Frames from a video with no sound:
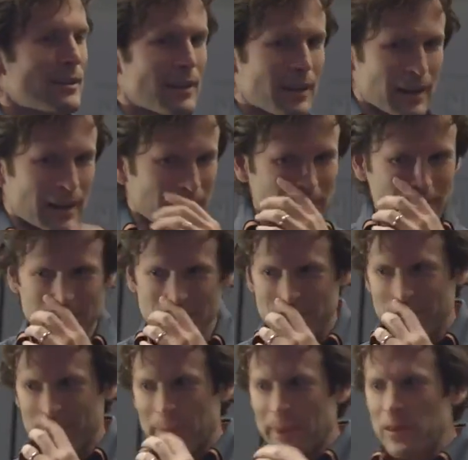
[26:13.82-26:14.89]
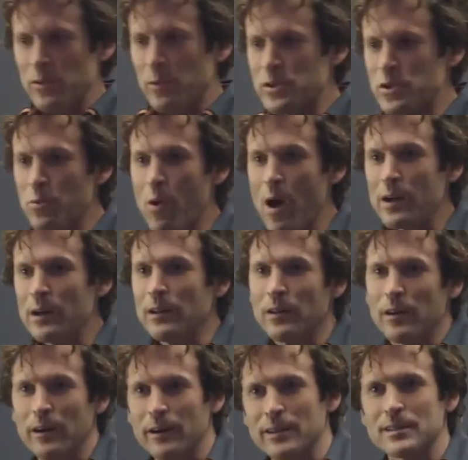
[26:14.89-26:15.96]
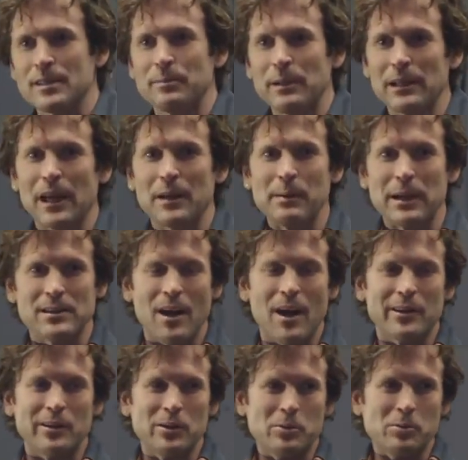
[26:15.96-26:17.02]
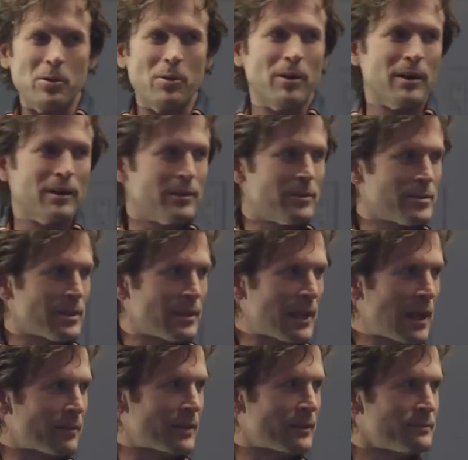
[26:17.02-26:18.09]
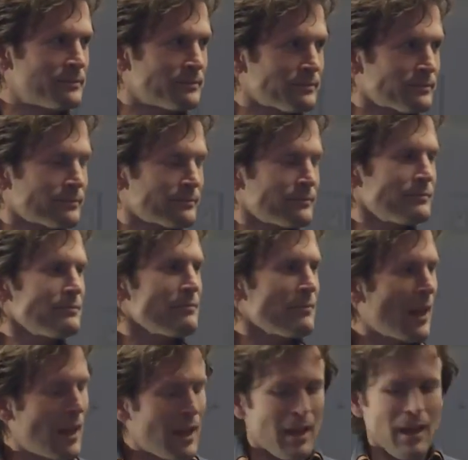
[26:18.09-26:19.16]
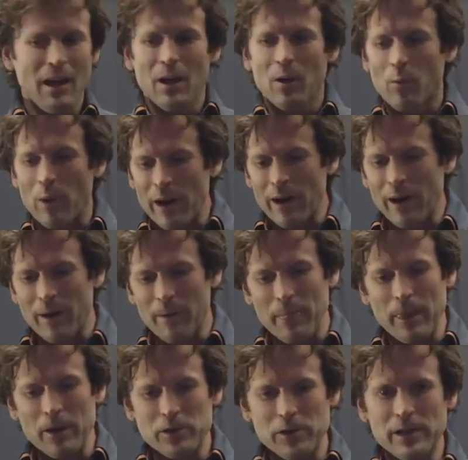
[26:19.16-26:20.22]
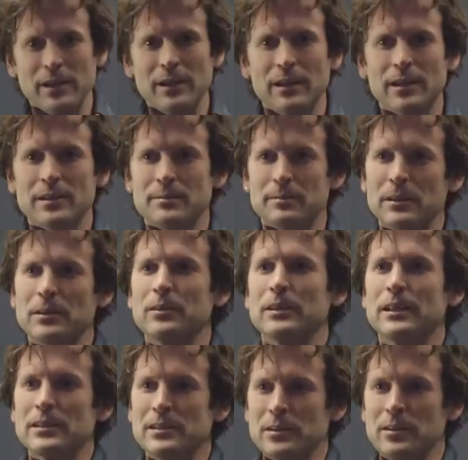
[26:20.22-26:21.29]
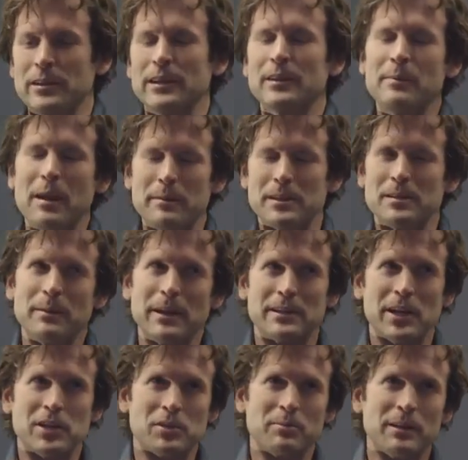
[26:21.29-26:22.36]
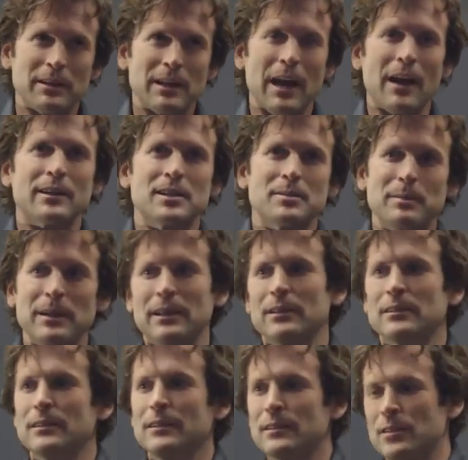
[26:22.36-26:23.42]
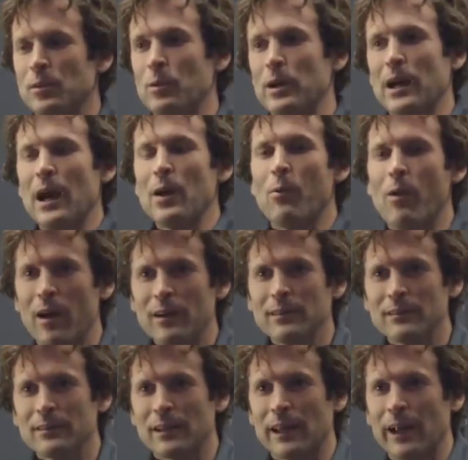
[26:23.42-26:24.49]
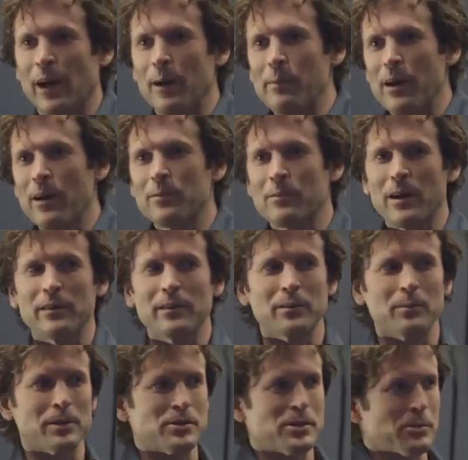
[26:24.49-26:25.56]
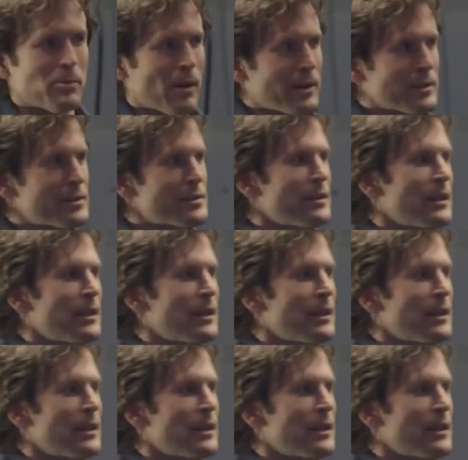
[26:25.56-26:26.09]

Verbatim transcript: Uh, so what you want to learn is to be like my daughter Aurora, who's 11, where she is, is learning, maybe to my detriment, how to speak to what I want and care about rather than what she wants.